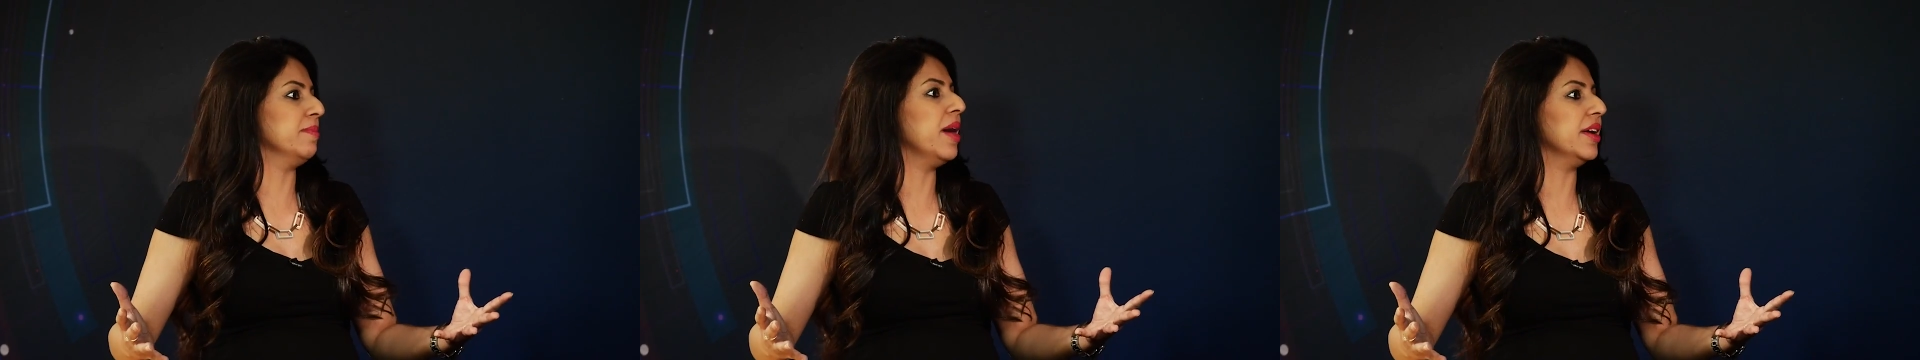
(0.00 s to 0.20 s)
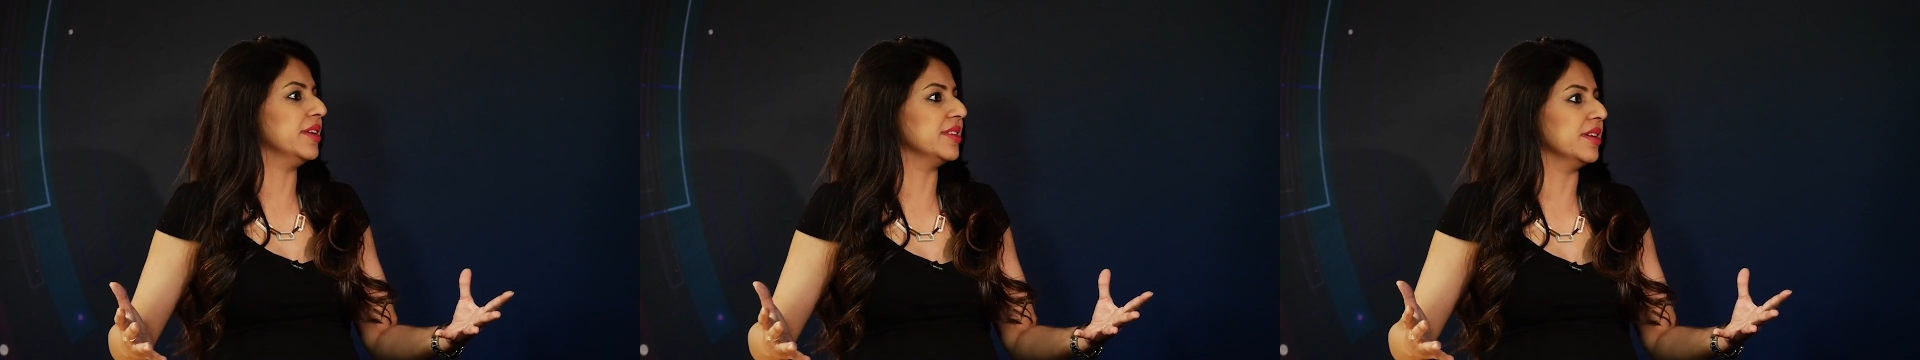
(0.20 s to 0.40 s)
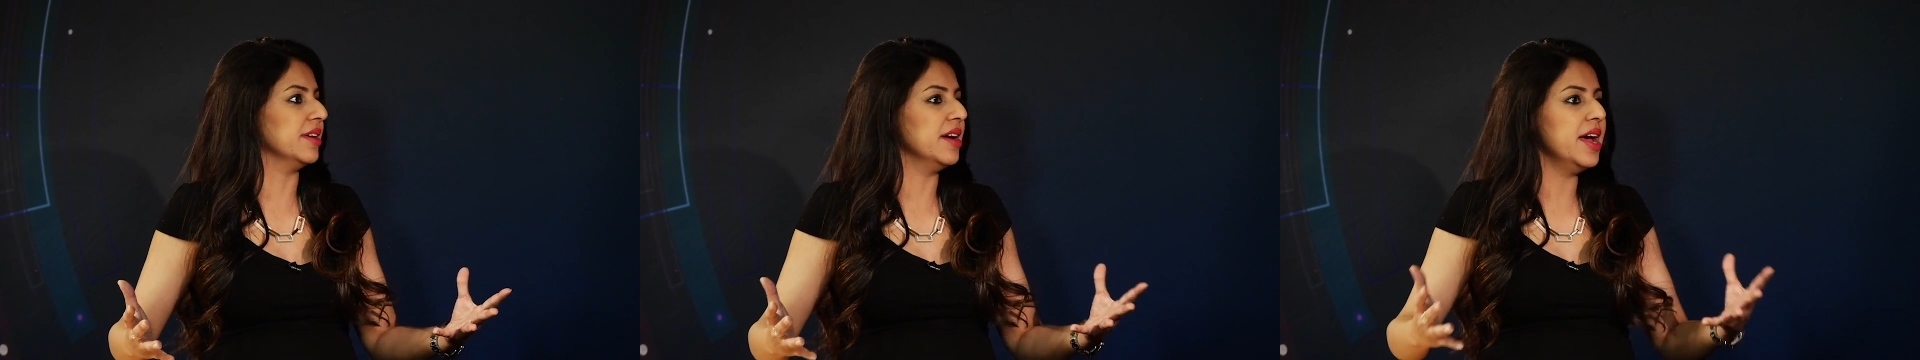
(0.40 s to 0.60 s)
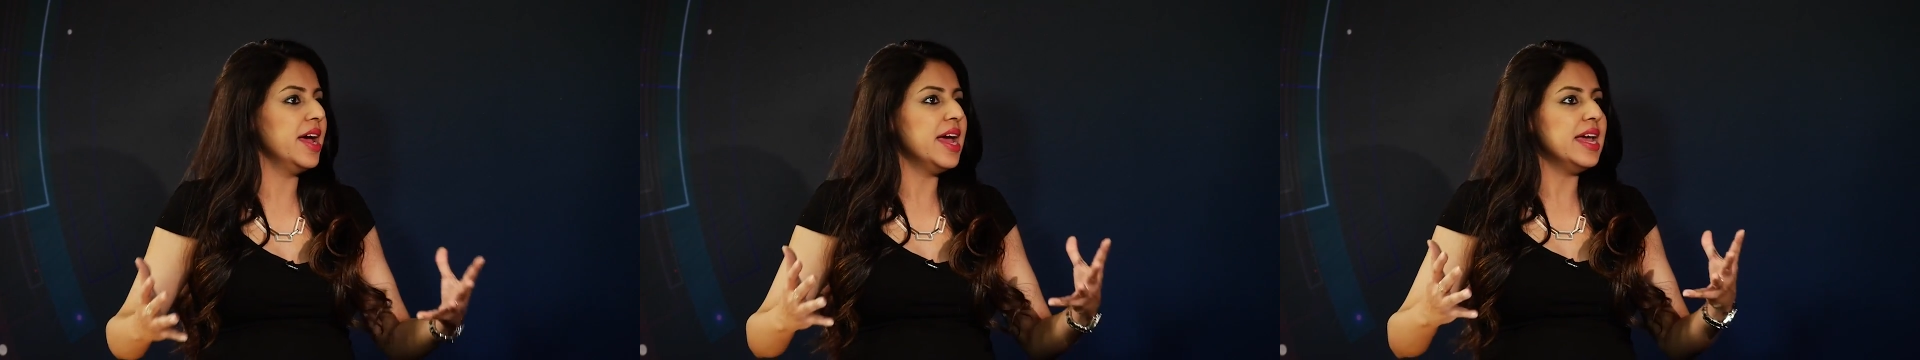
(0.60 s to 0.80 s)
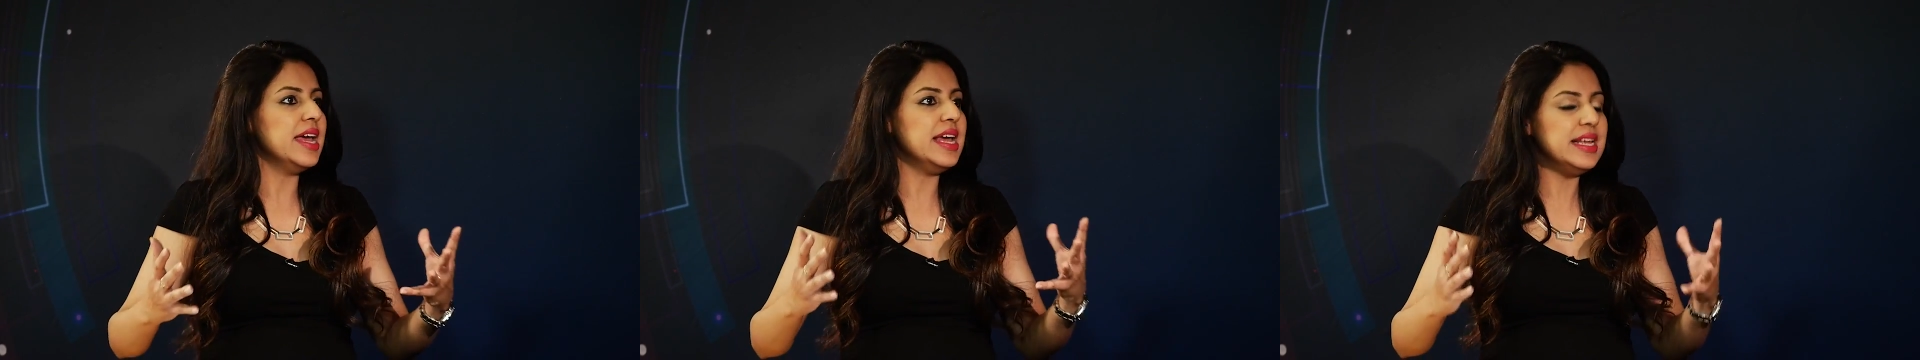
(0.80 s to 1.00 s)
matter.
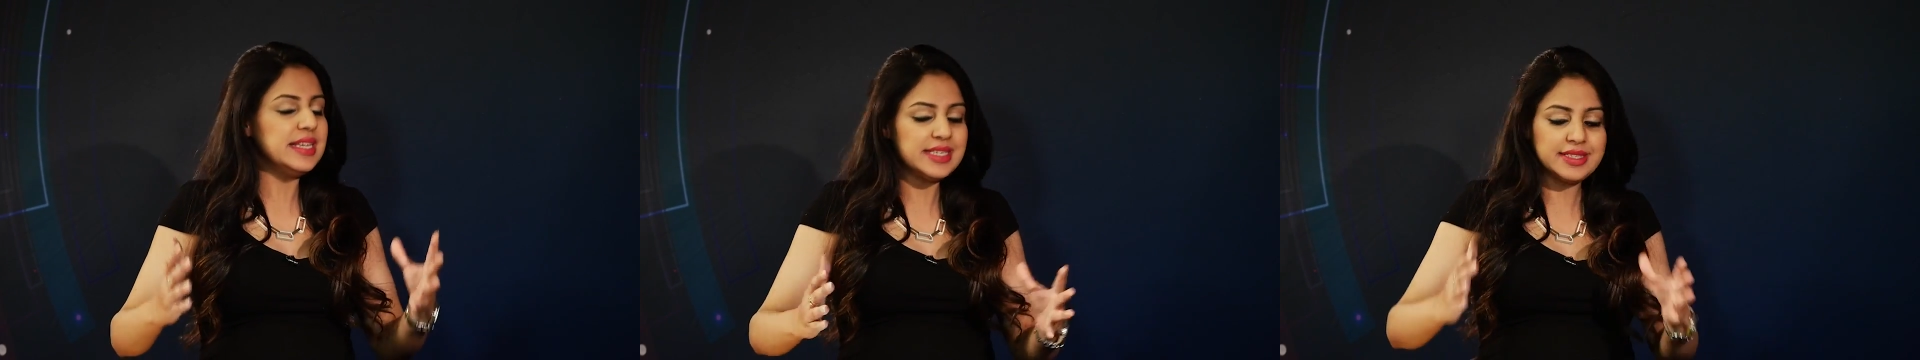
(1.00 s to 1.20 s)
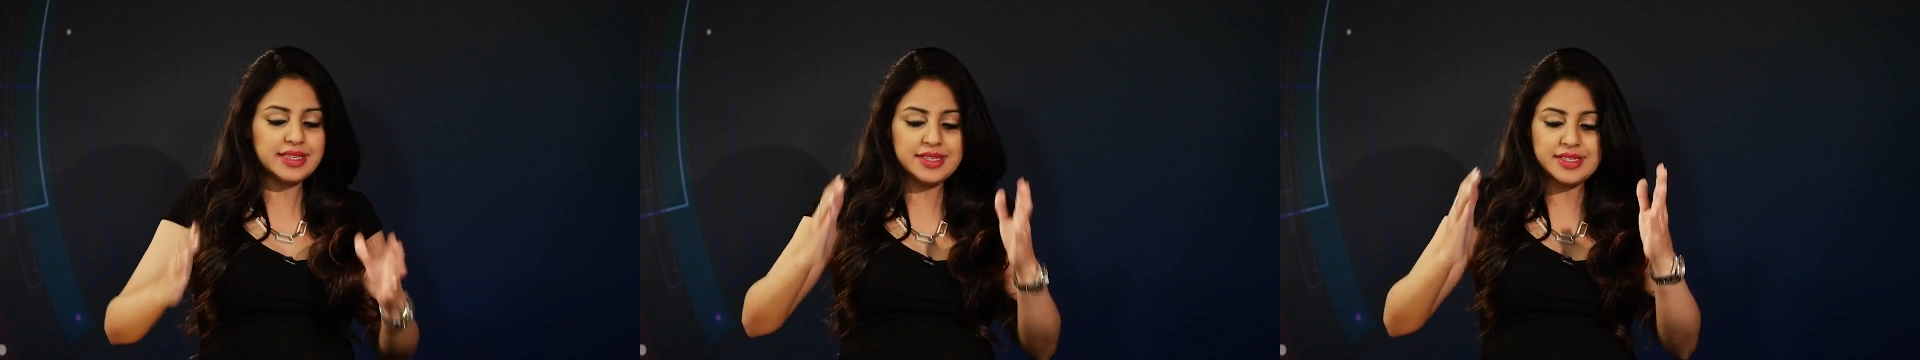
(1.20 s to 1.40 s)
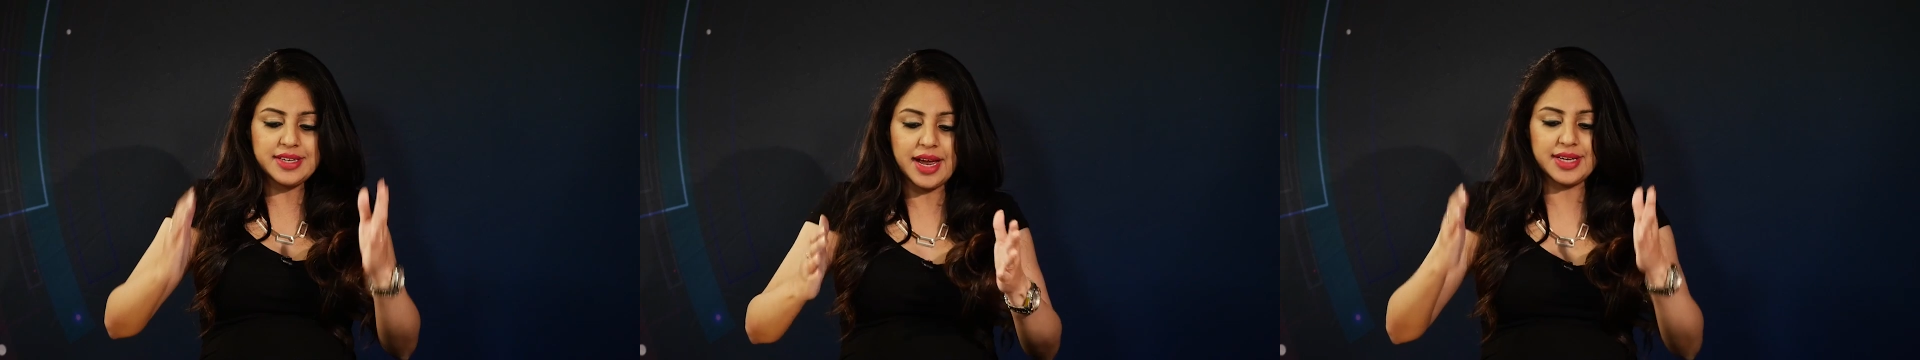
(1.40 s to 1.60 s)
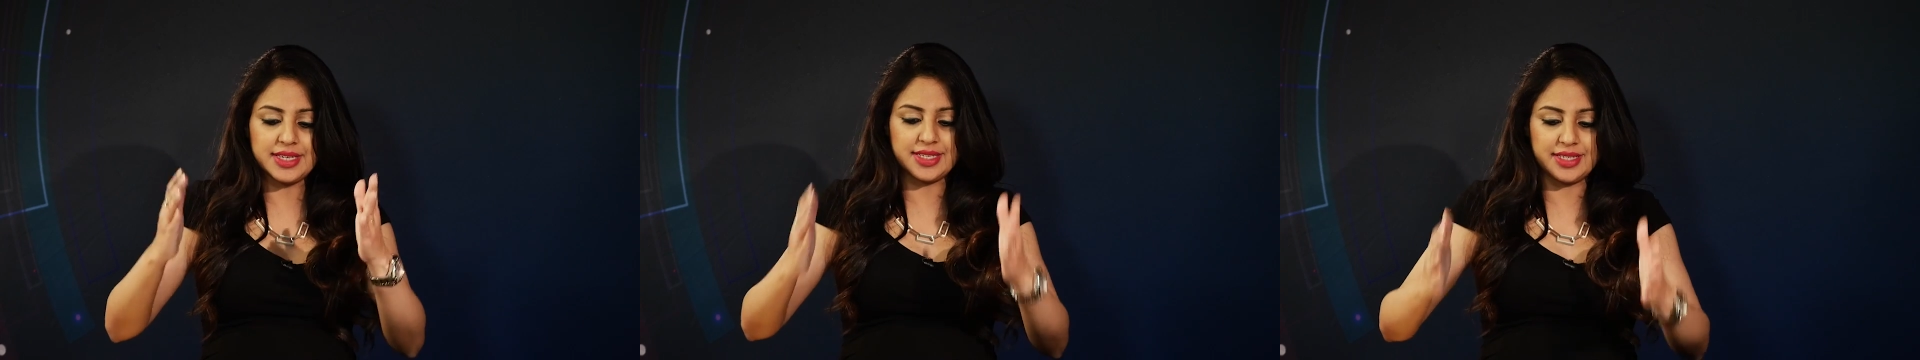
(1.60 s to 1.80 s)
Is the tech